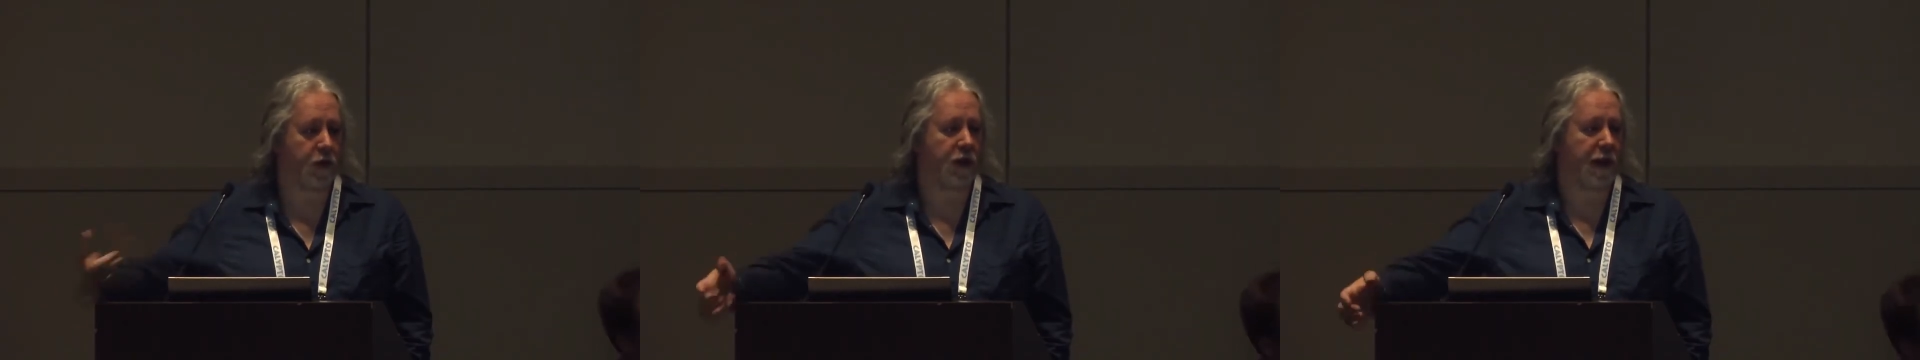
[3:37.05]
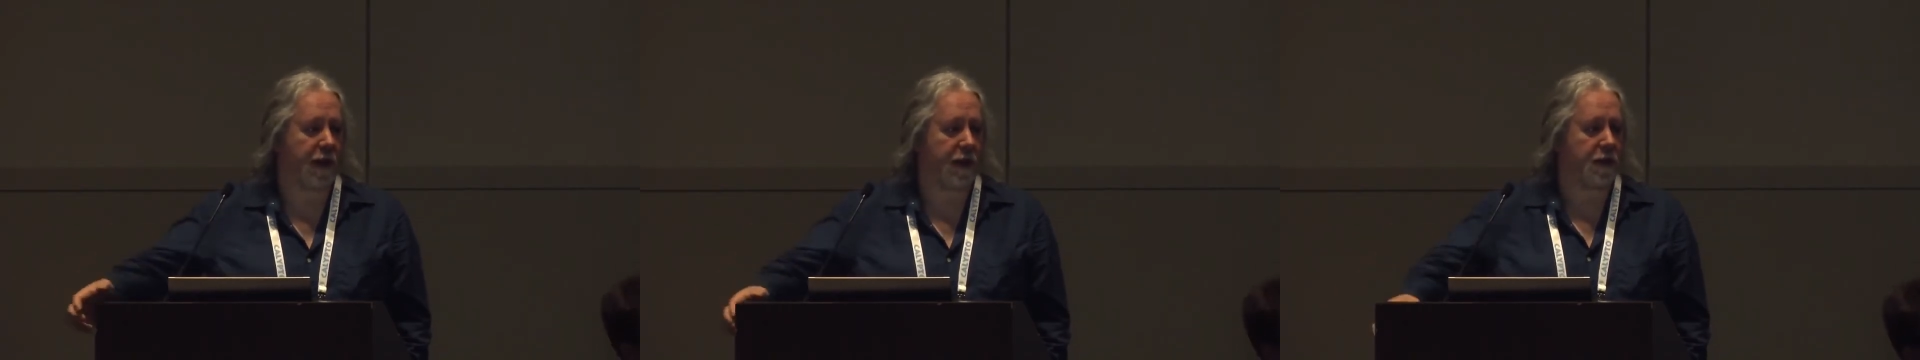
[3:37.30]
those
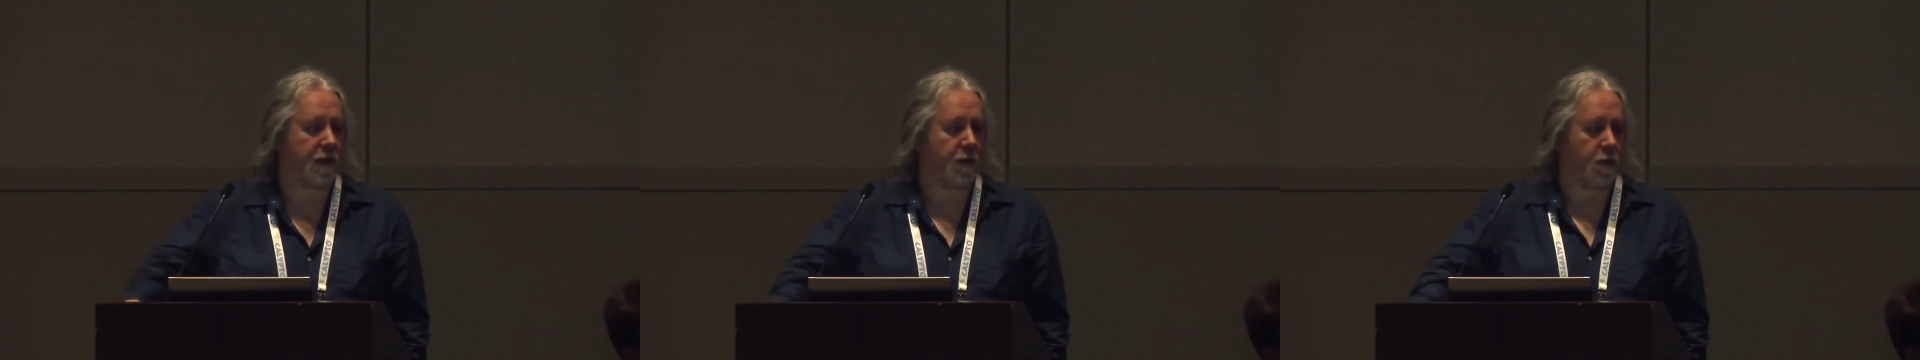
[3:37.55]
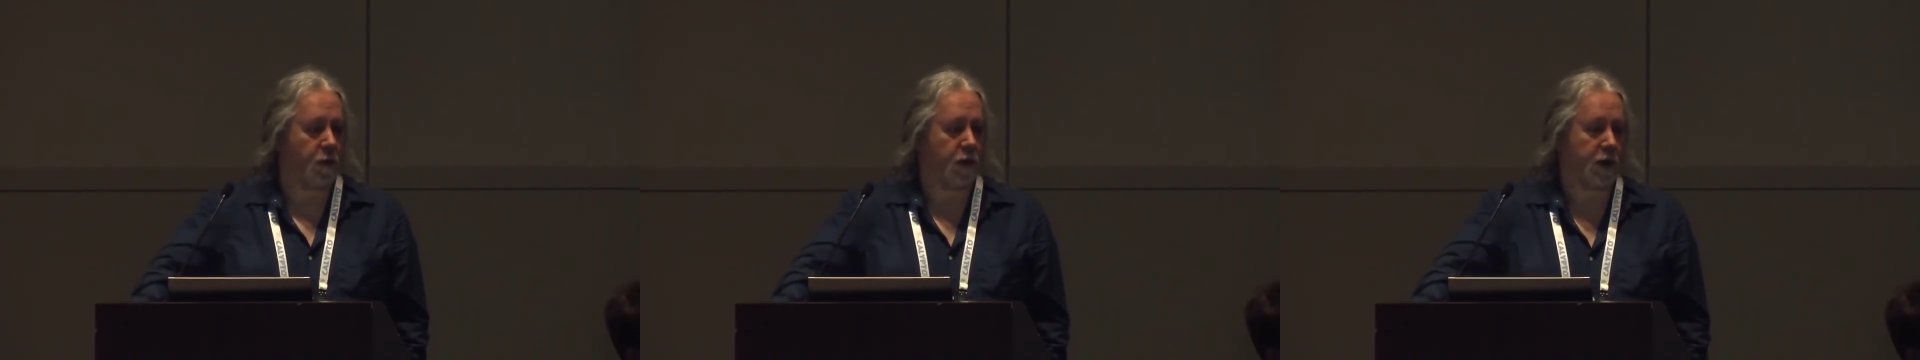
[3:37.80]
check-ins,
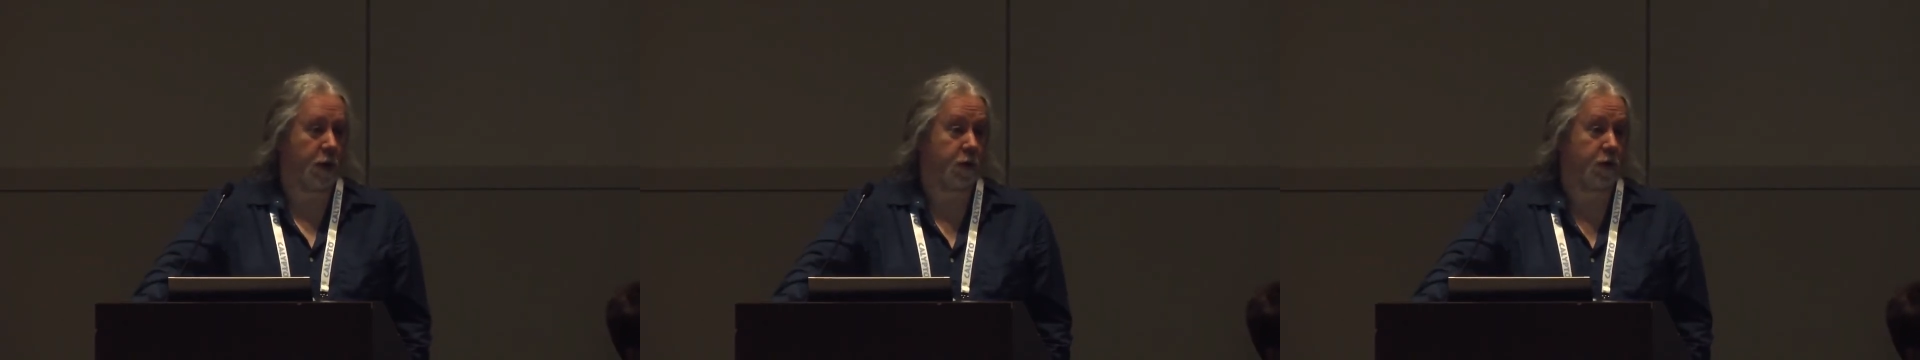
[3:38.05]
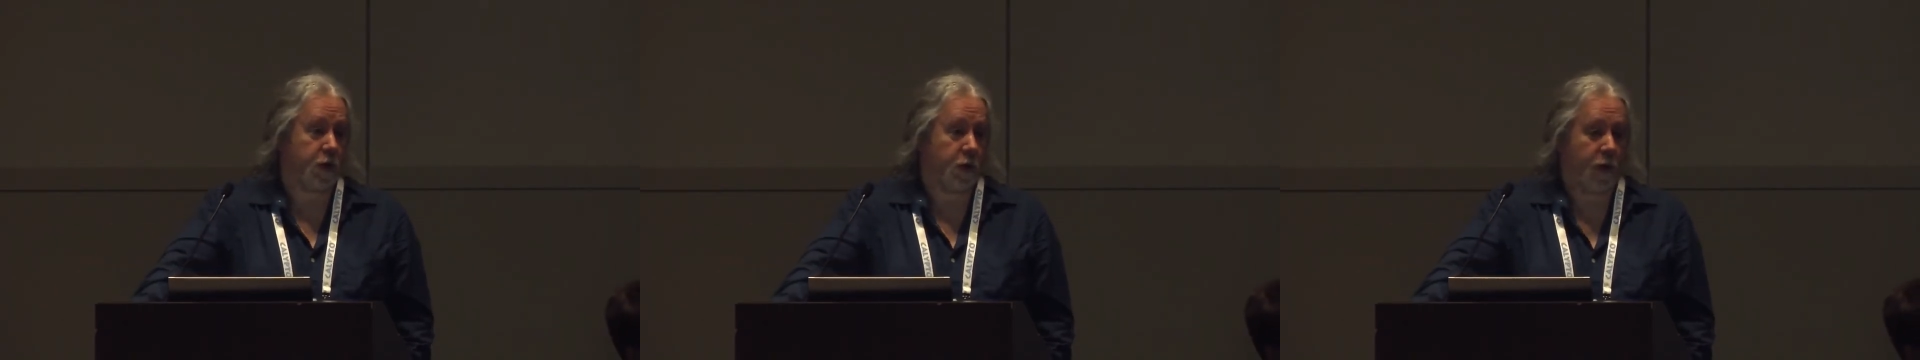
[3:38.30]
which
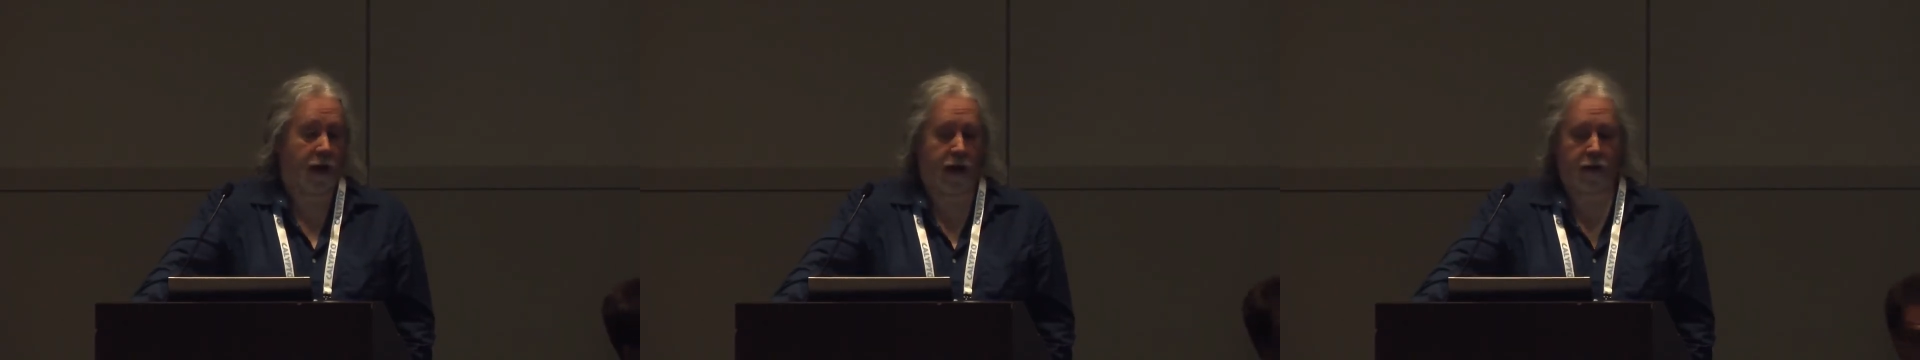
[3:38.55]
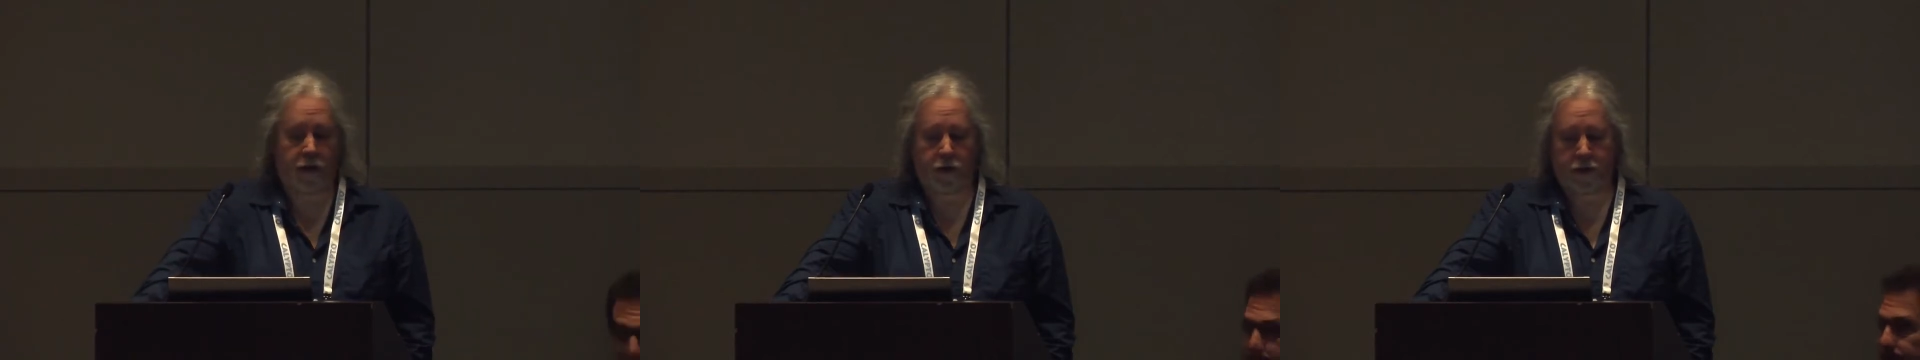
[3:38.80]
goes to
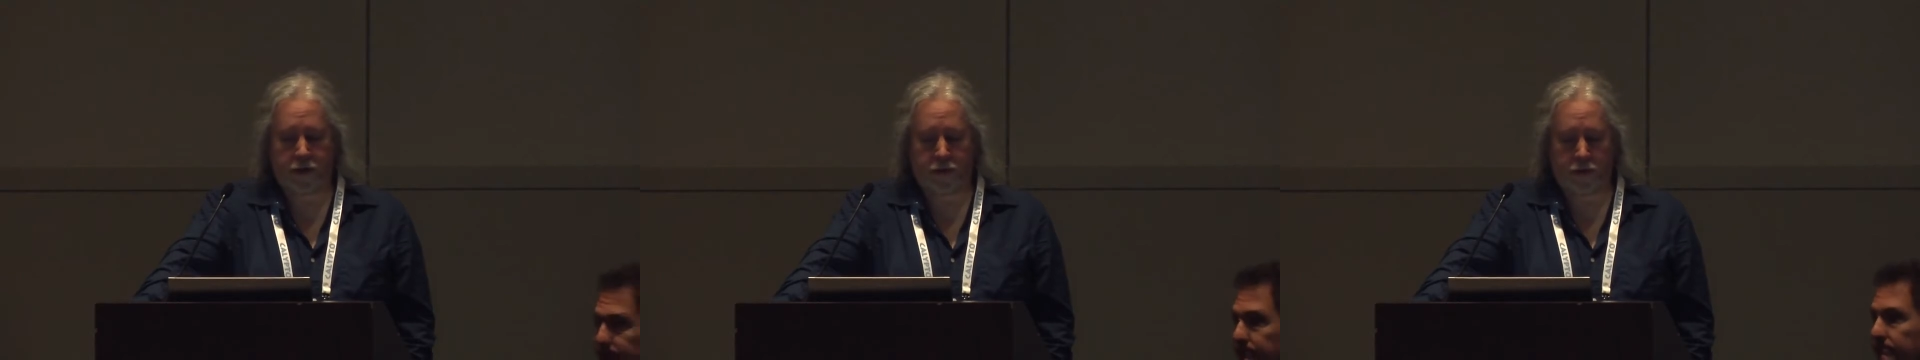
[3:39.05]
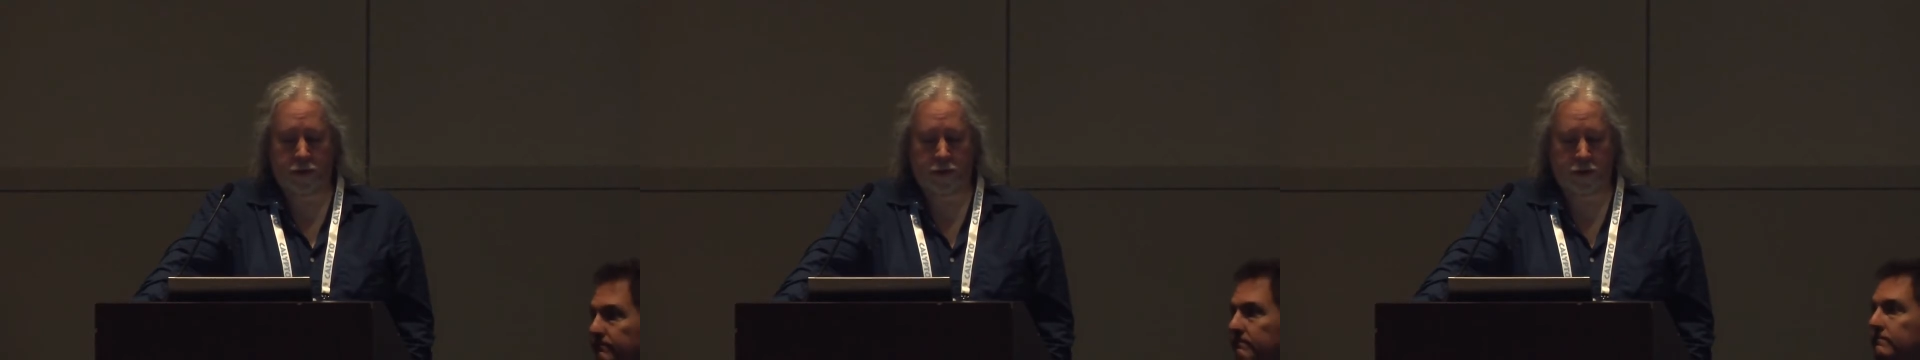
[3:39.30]
our
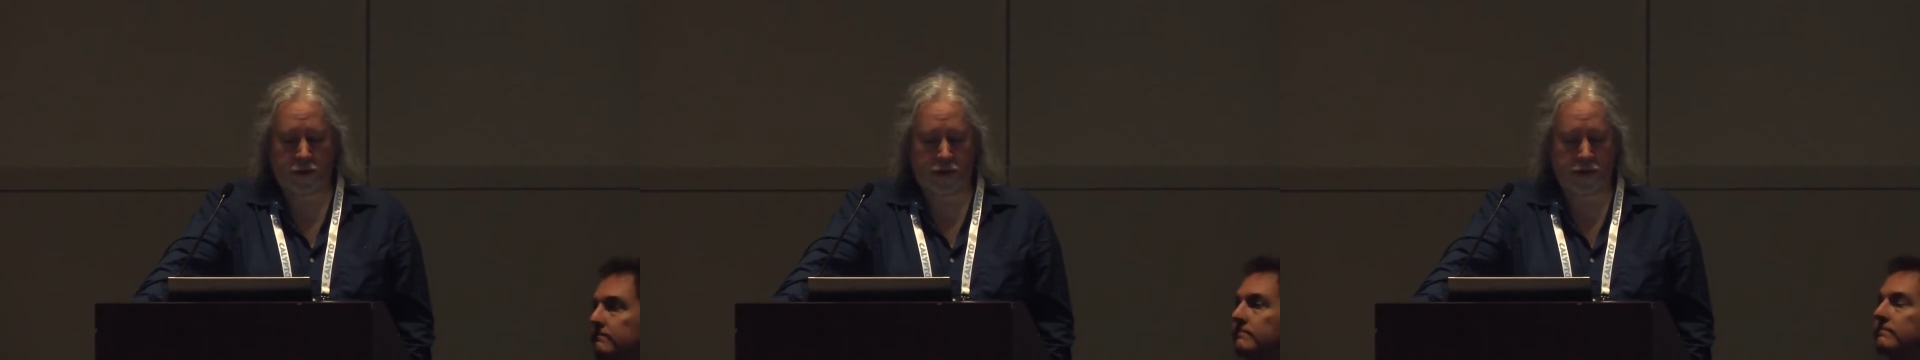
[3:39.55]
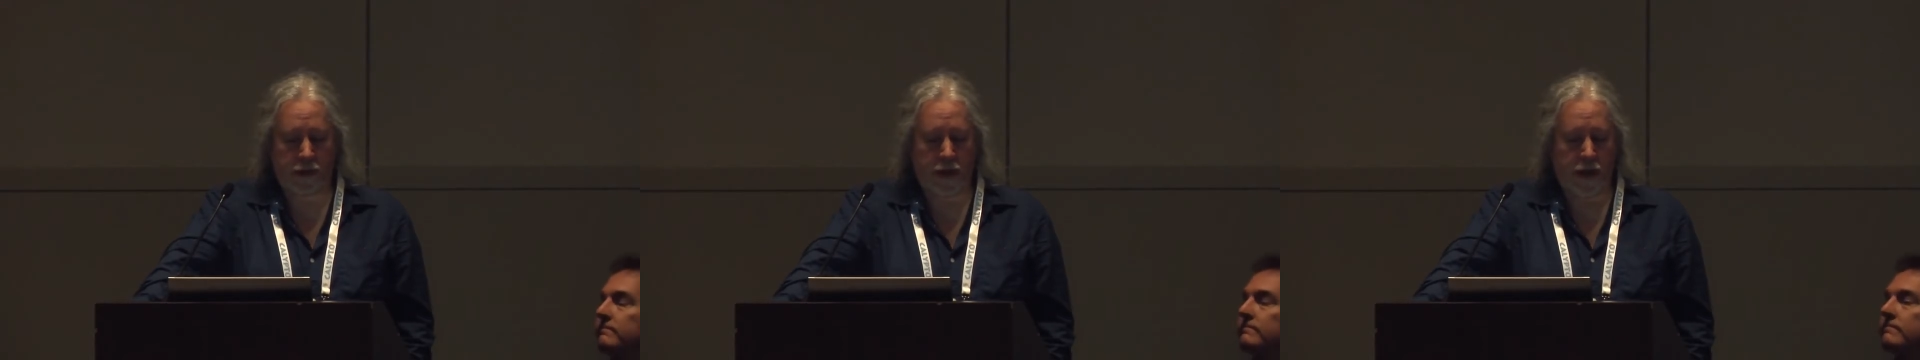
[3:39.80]
increased
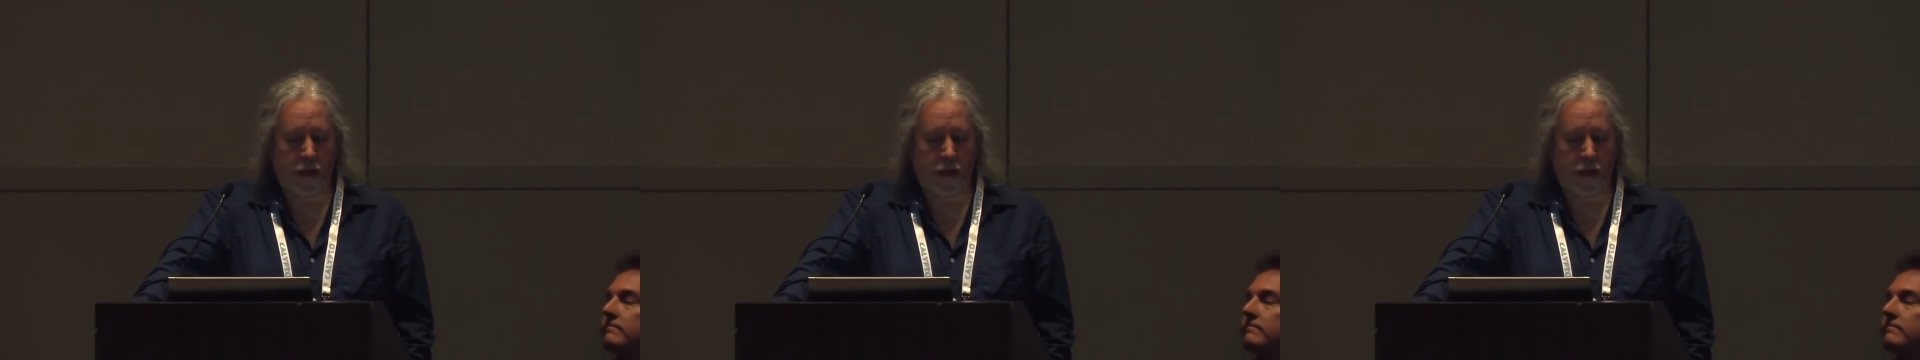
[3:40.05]
resources.